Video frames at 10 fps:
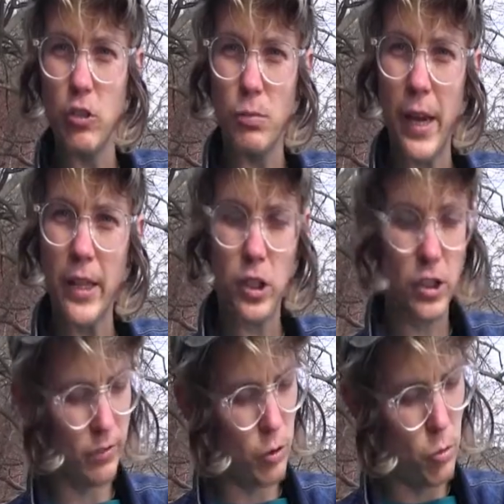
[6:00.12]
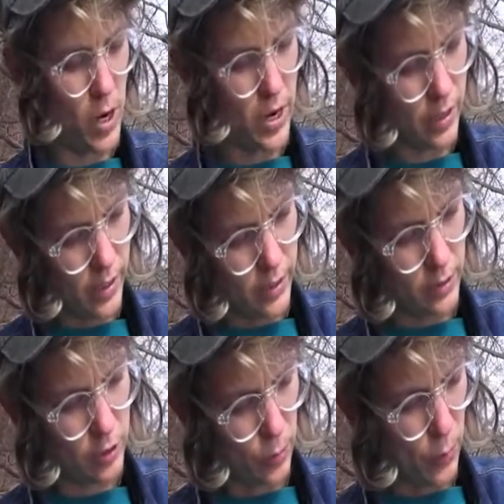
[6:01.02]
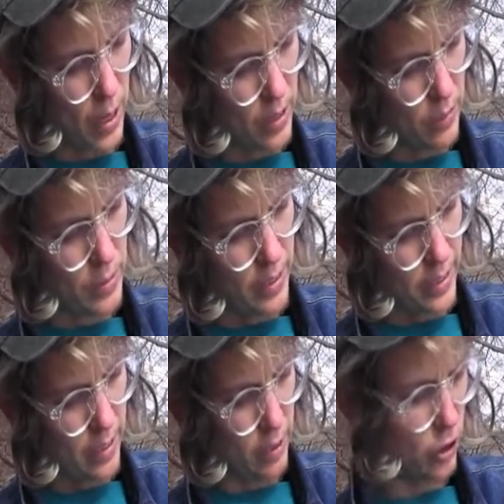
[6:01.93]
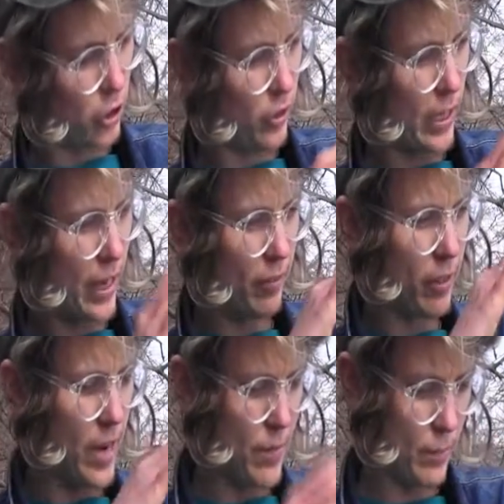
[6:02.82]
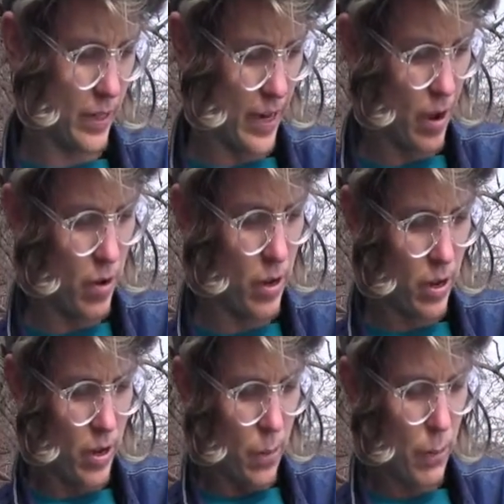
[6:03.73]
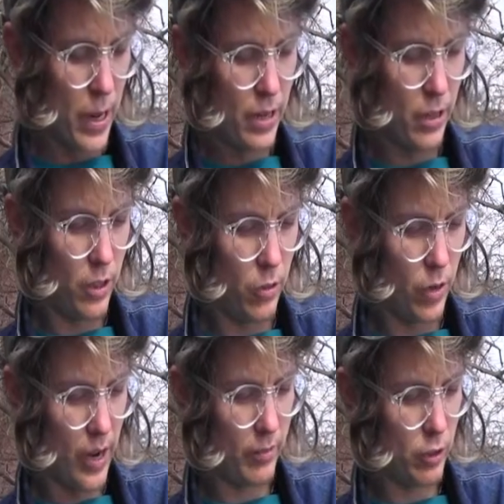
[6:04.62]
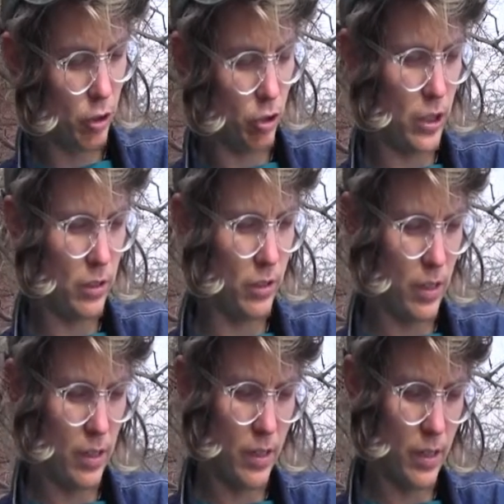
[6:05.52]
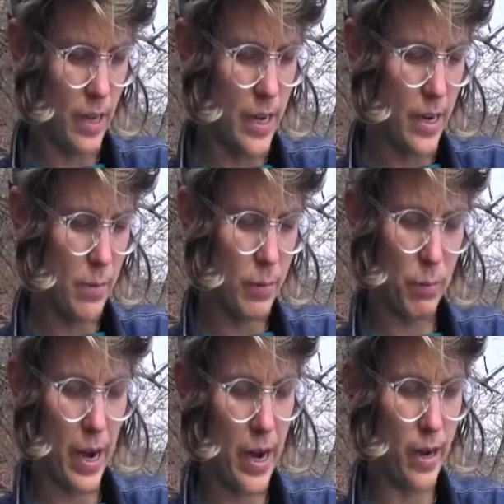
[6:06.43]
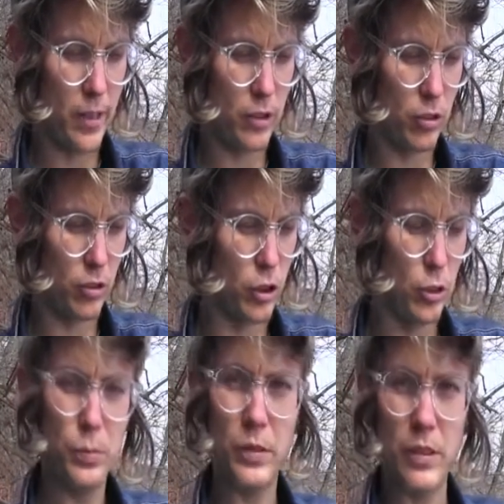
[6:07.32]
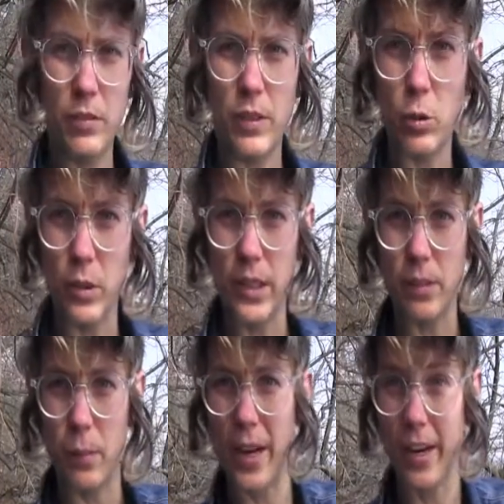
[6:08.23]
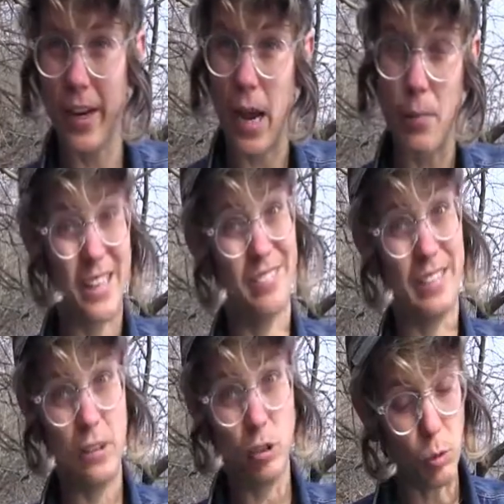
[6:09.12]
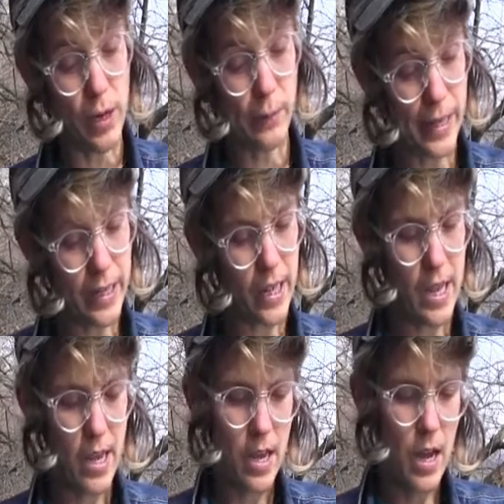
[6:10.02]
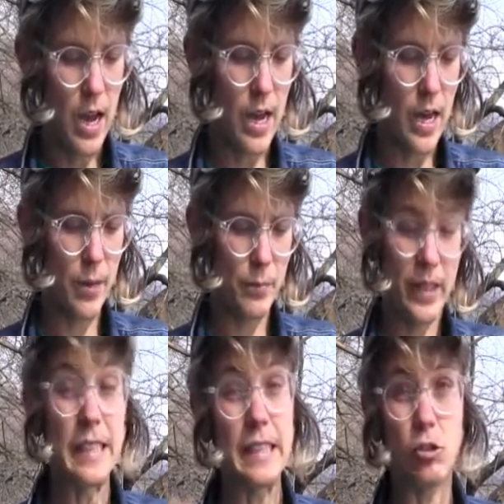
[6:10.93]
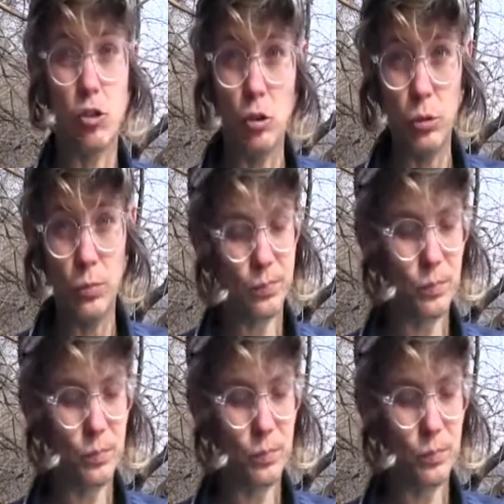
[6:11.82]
use mesh if you want, to the bottom. And I'll show you that after I empty it out. But you'd have your students in pairs, groups, individually, depending on how many of these you want to make. At least 2